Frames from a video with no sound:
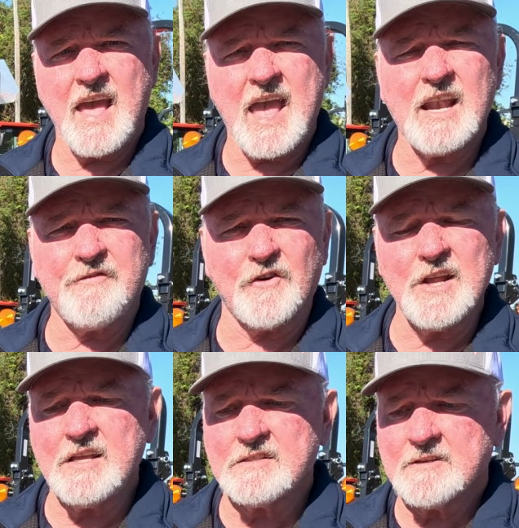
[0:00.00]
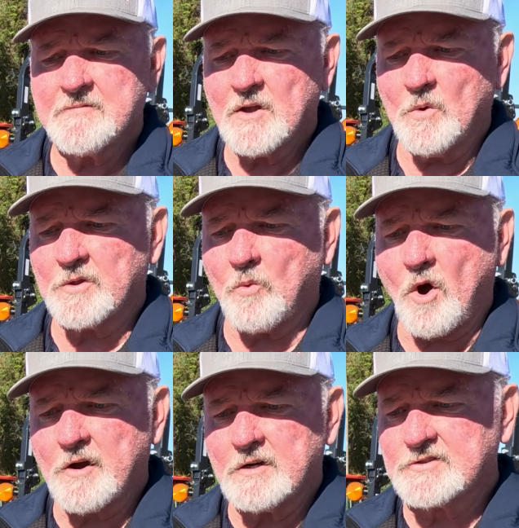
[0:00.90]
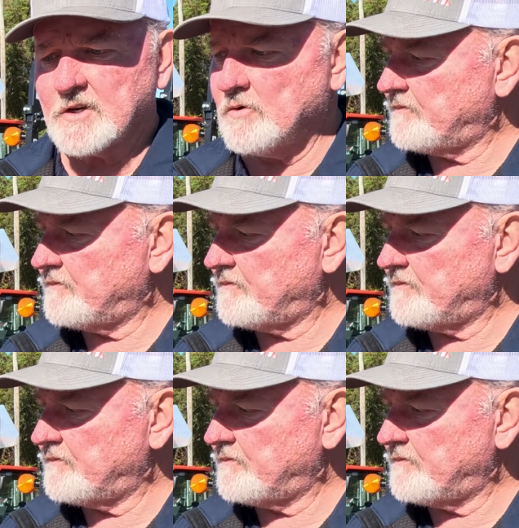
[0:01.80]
antifreeze with water, so